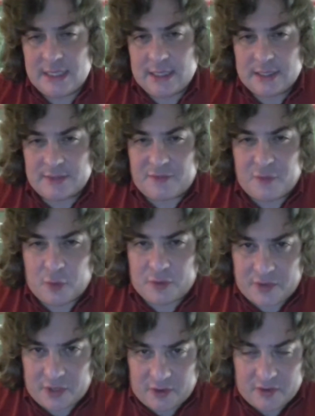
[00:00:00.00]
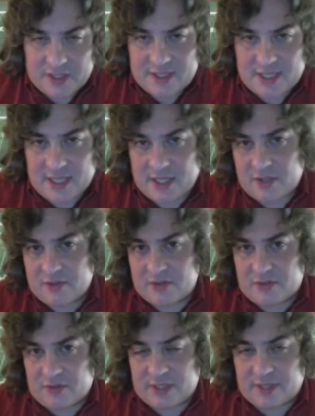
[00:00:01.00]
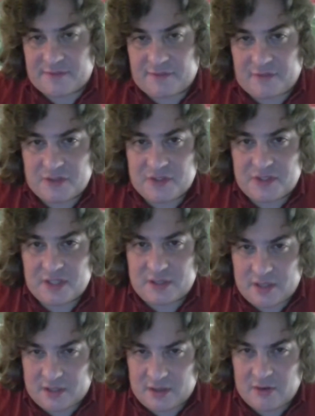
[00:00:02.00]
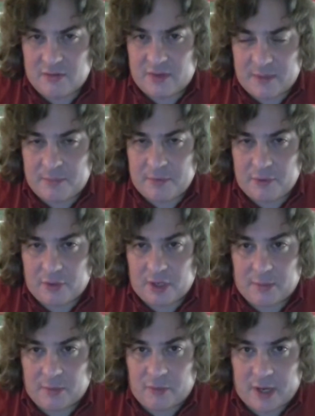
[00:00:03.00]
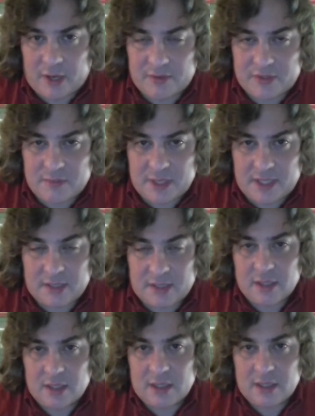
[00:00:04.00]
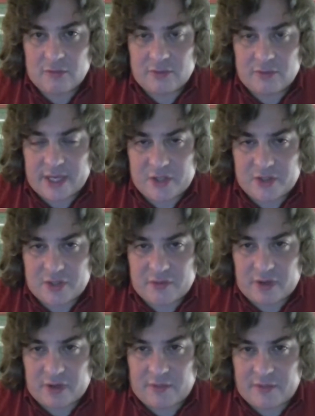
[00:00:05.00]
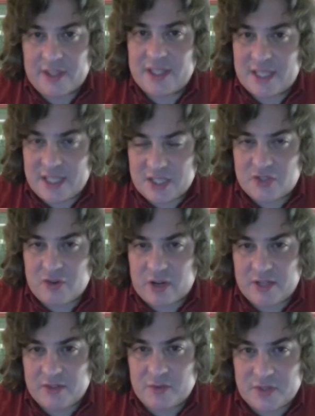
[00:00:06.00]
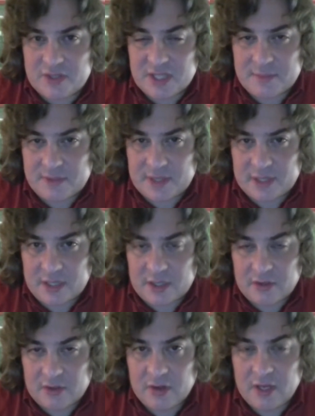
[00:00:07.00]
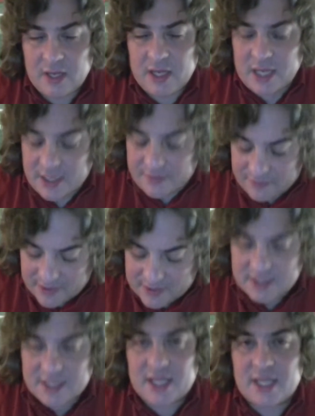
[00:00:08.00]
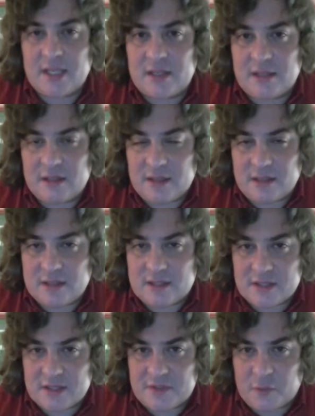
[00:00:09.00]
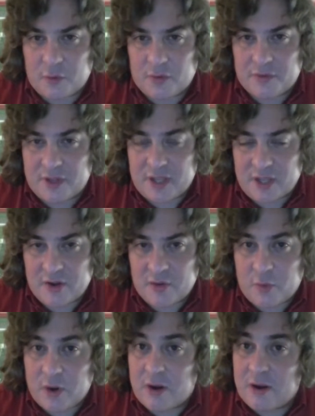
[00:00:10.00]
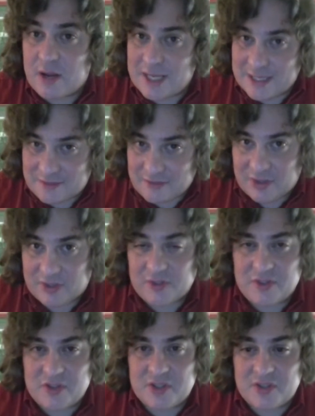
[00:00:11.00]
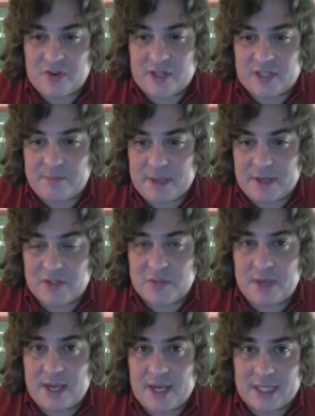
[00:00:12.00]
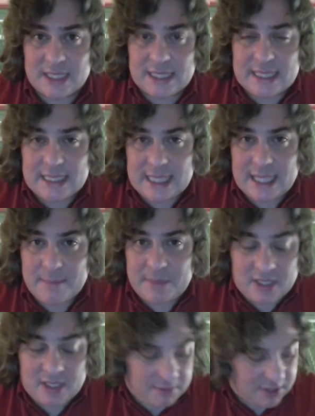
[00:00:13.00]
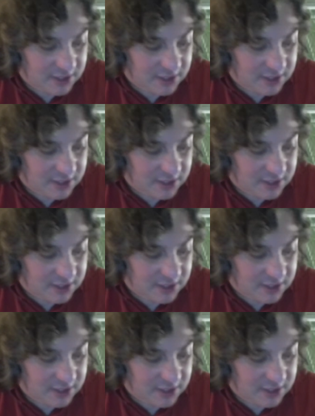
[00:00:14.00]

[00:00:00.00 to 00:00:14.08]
the 4th year in his tenure during that first stint, he turned that program around to make it nationally relevant. He's trying to do the same thing here, and this, again, is his 4th year where Rutgers is starting to bounce back and become a